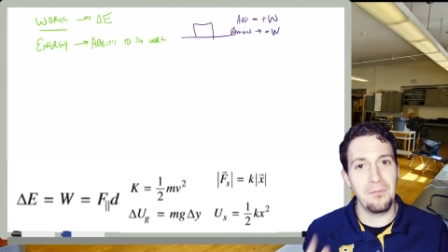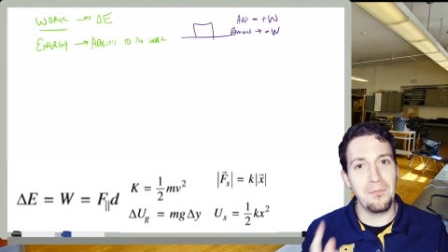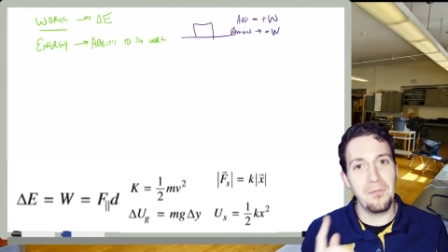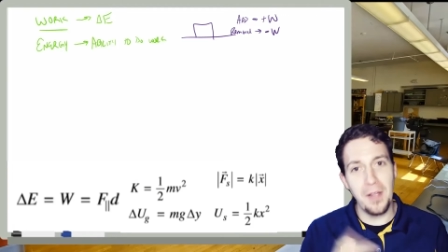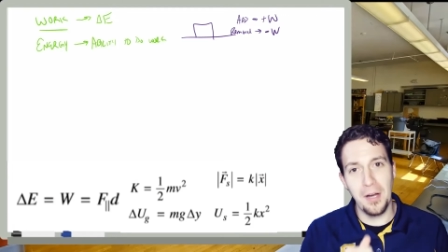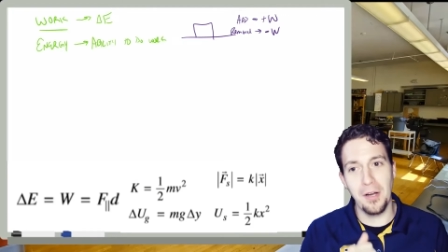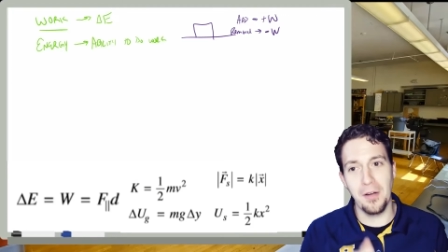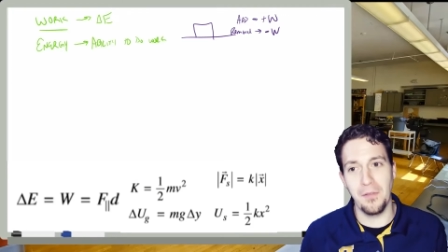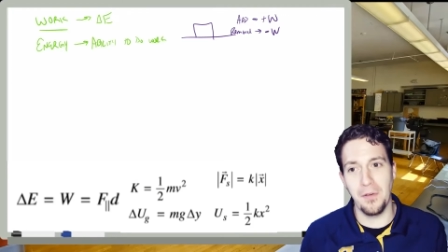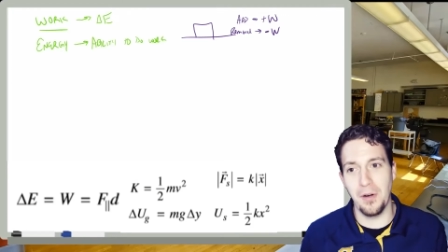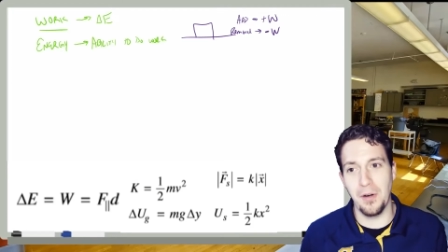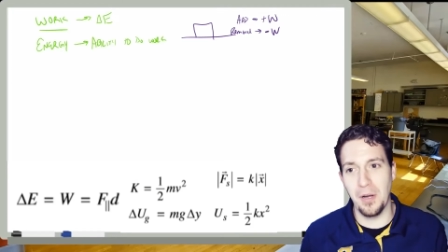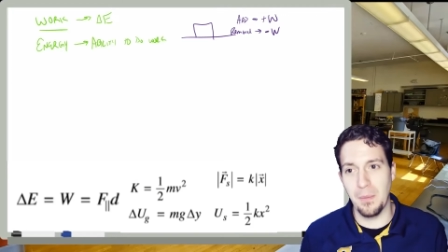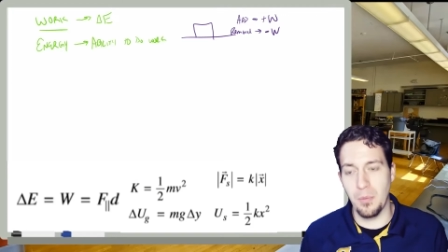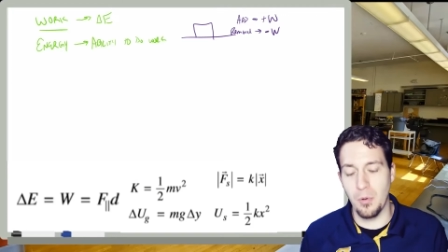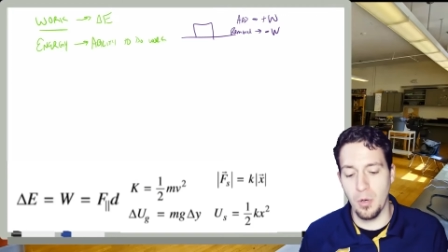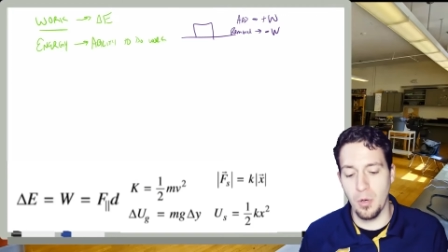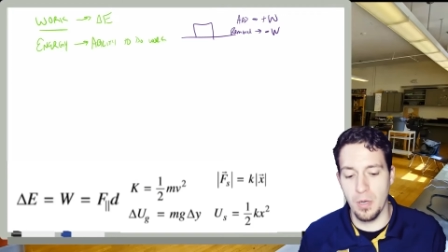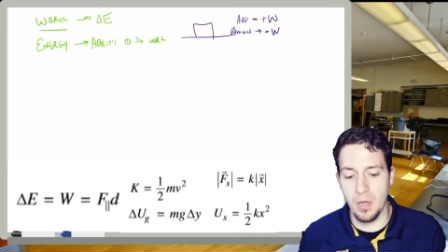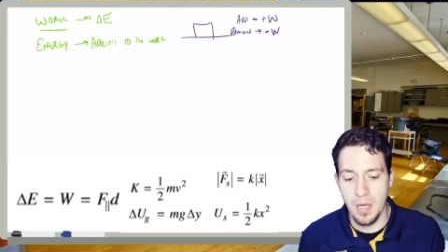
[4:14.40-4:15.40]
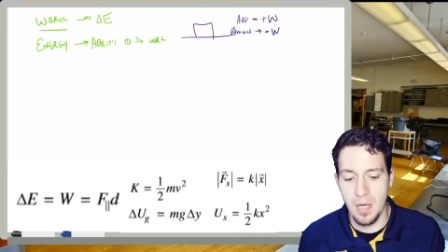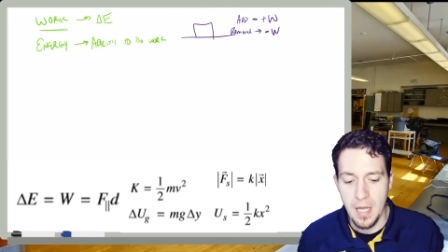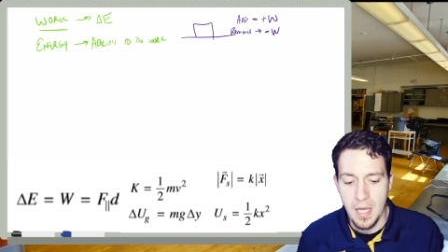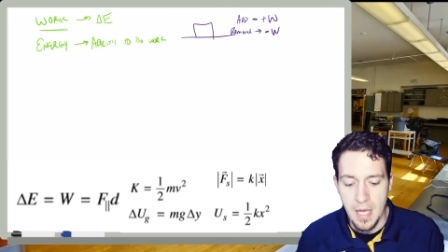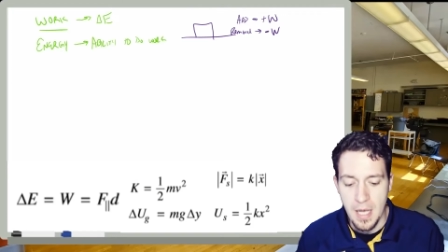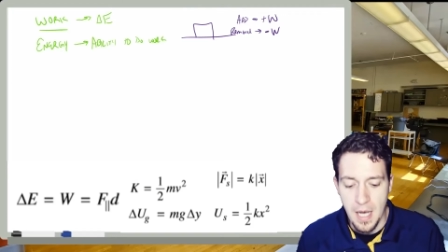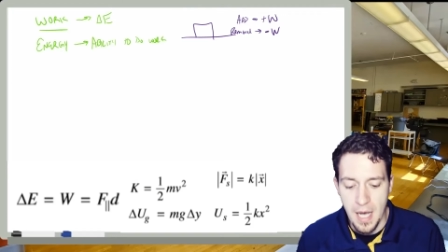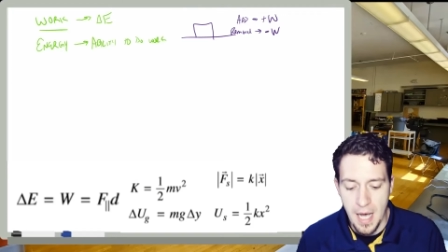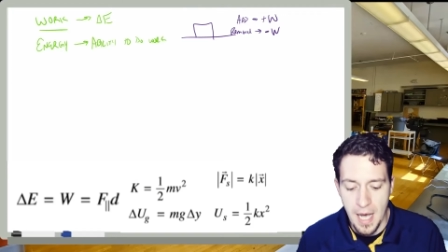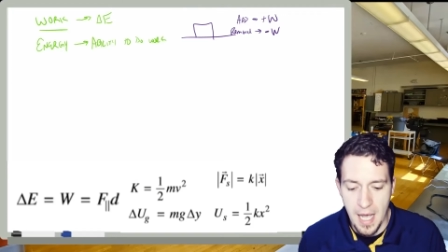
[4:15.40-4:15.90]
Very, very important.
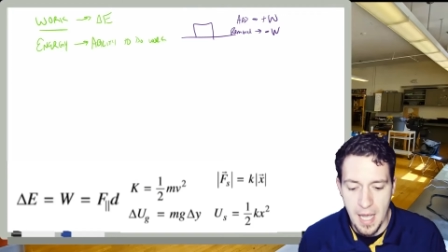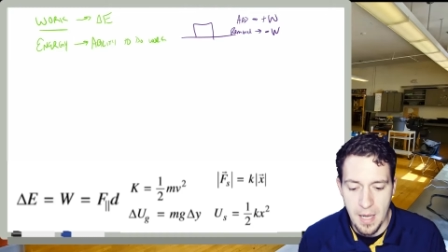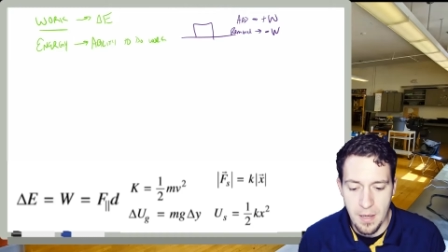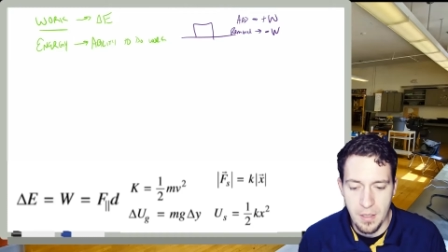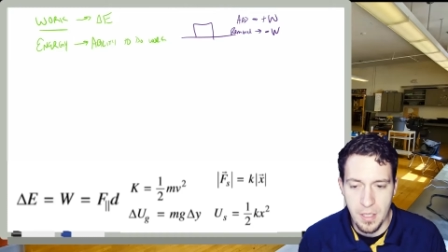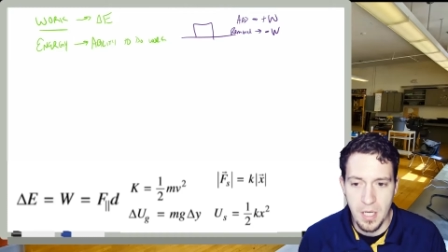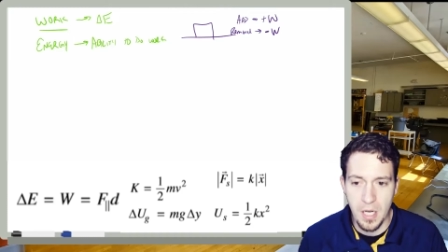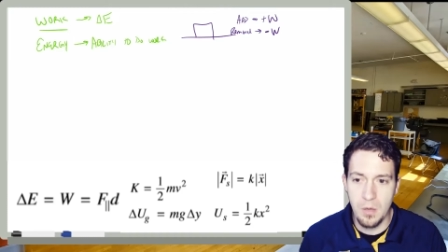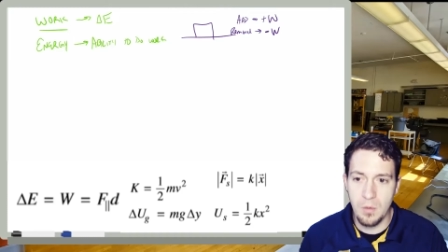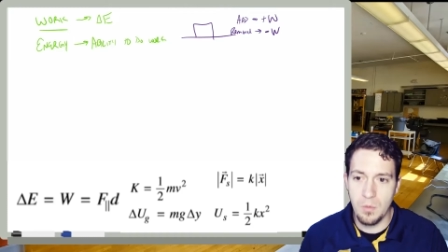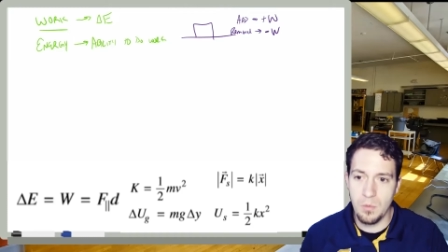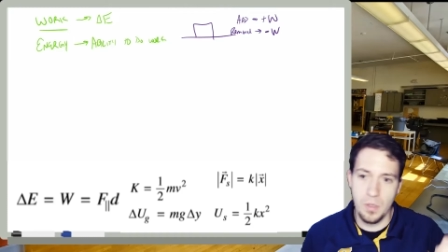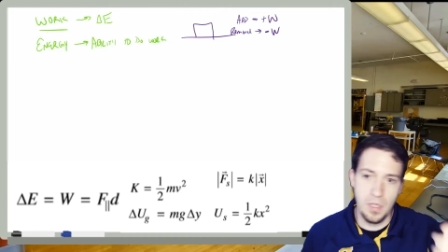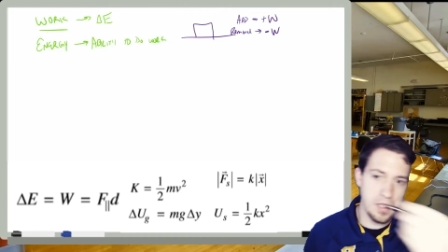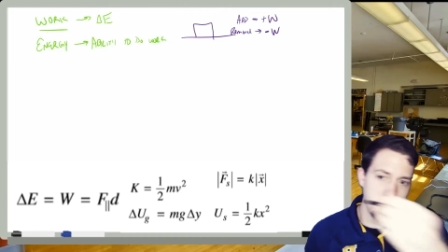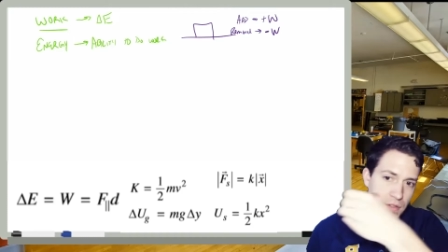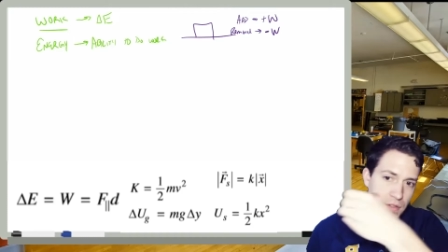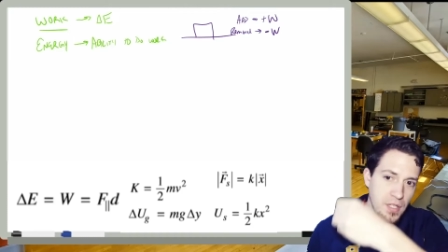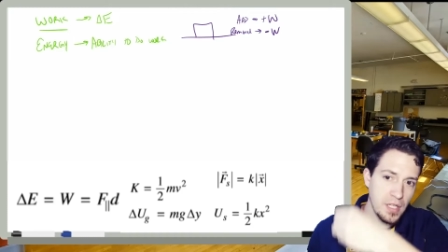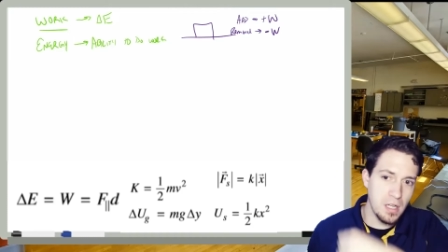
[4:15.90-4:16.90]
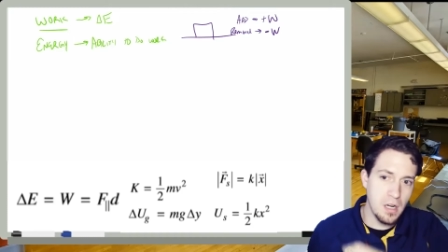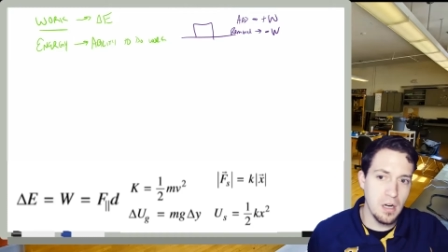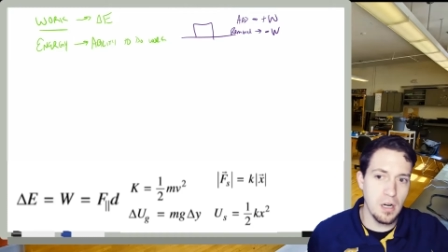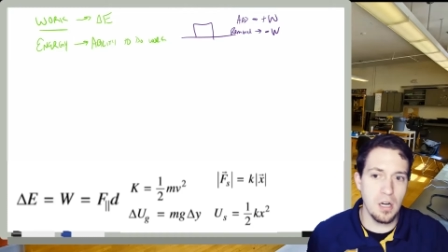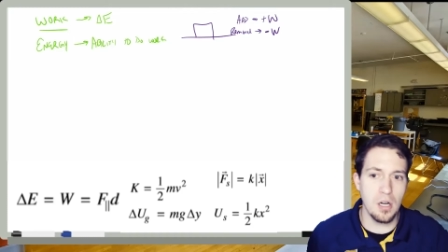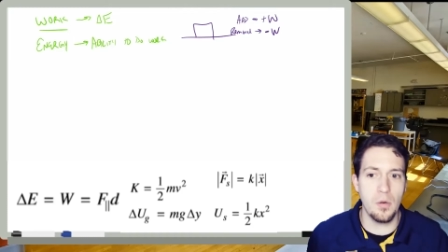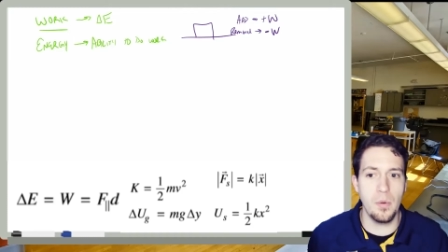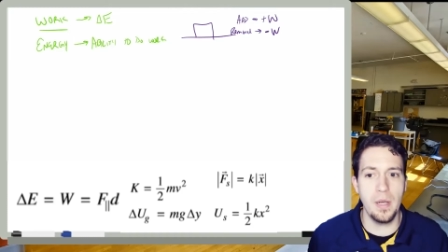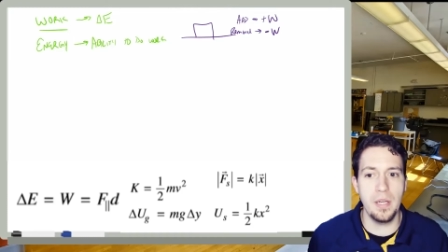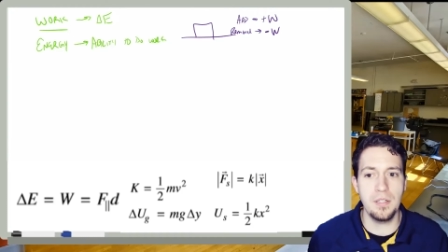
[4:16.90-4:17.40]
Uh, and, you know, we can see in our
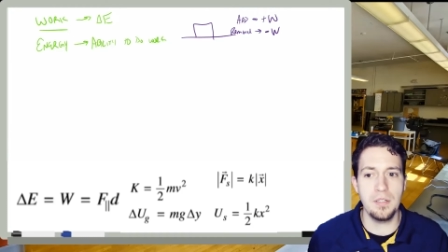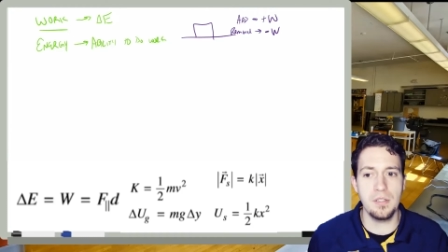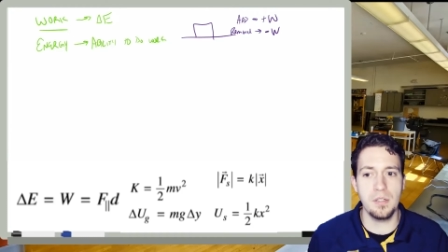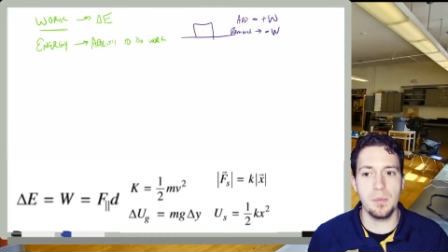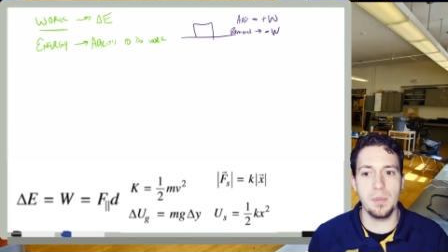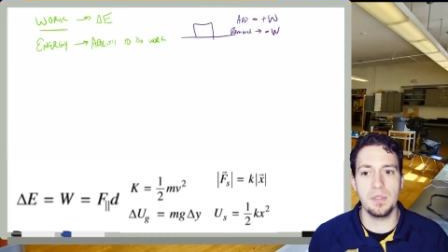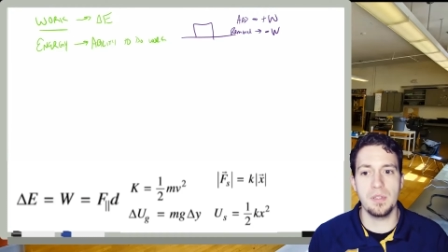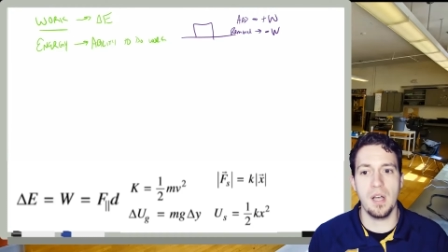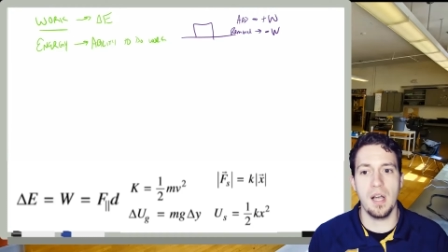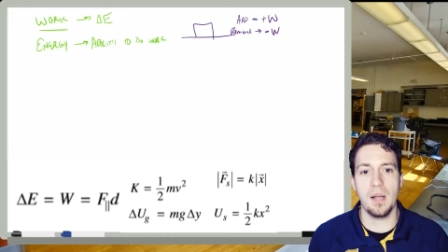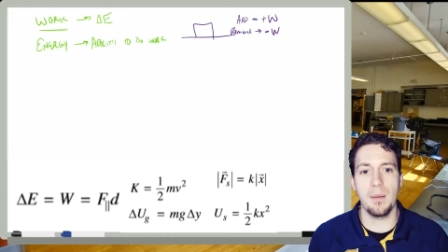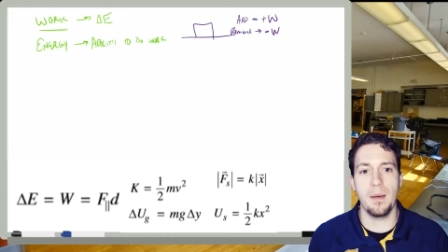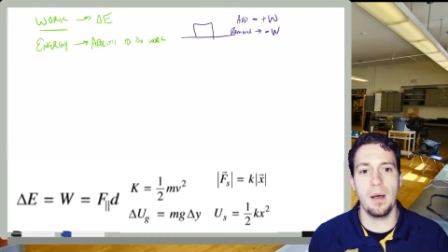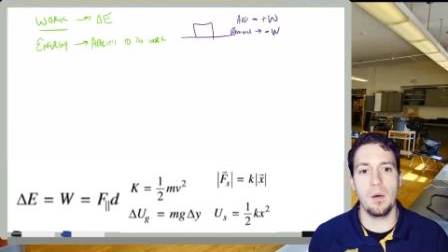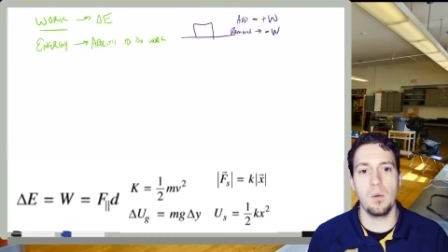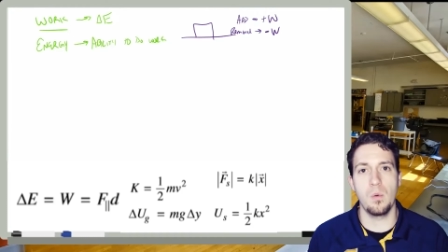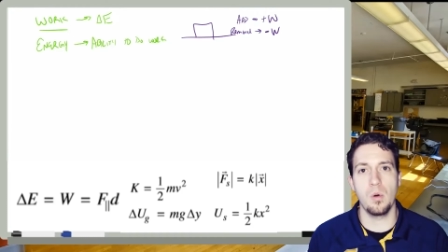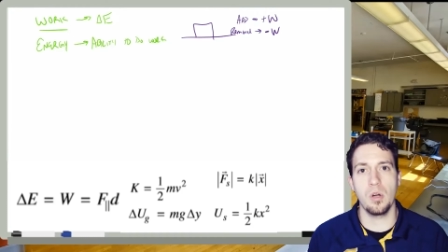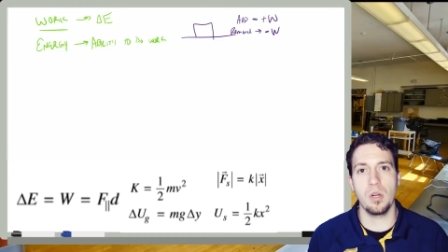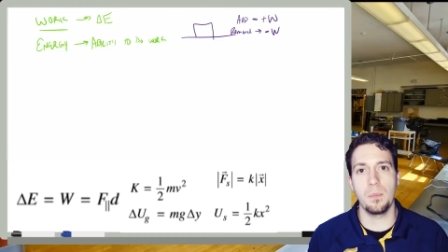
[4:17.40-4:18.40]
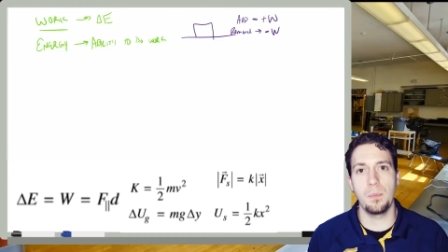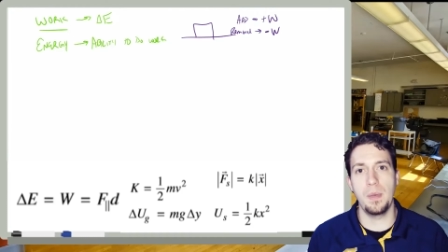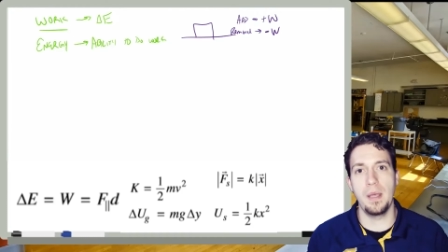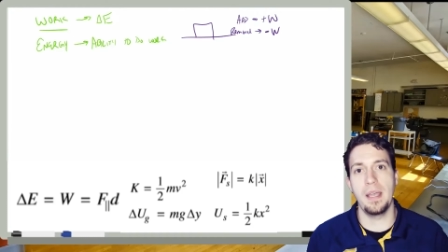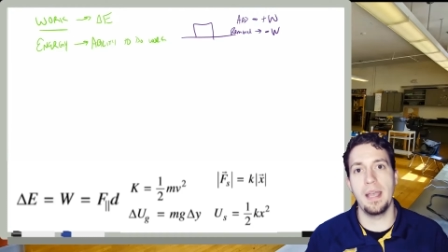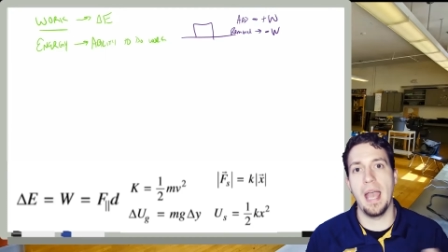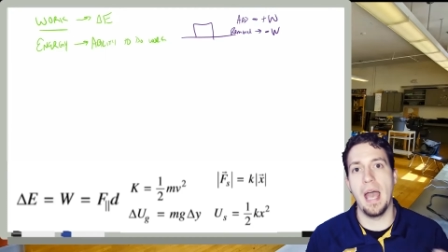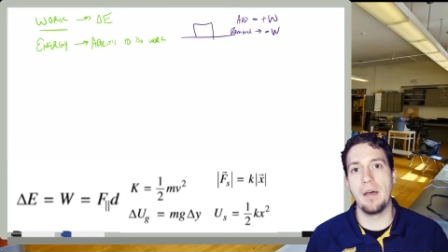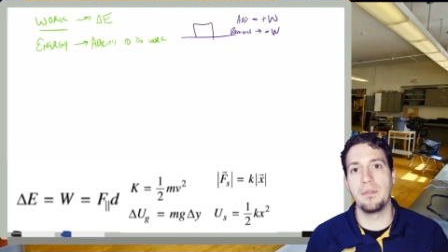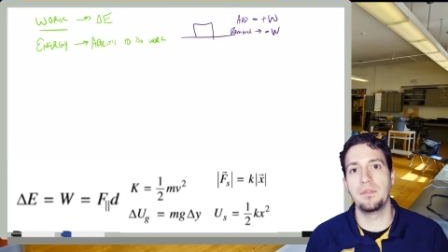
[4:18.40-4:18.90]
equations that we talk about work being
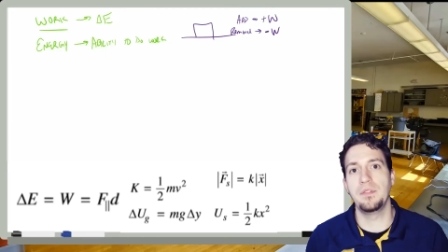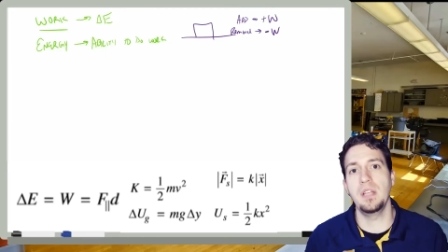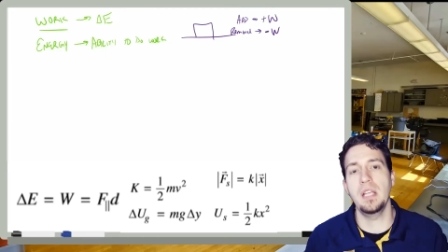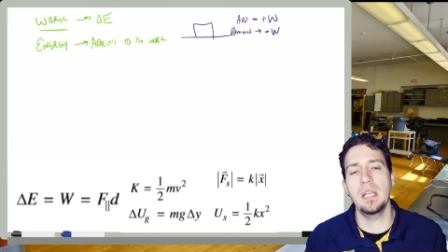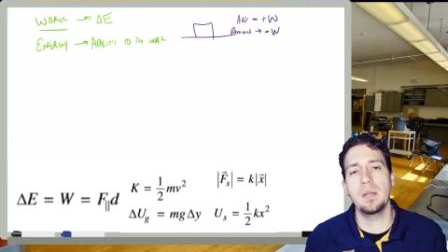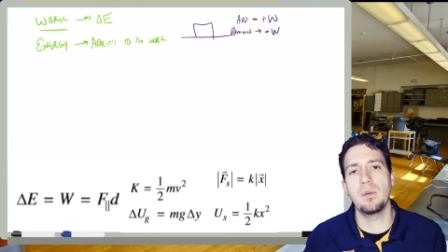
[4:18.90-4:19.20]
FD.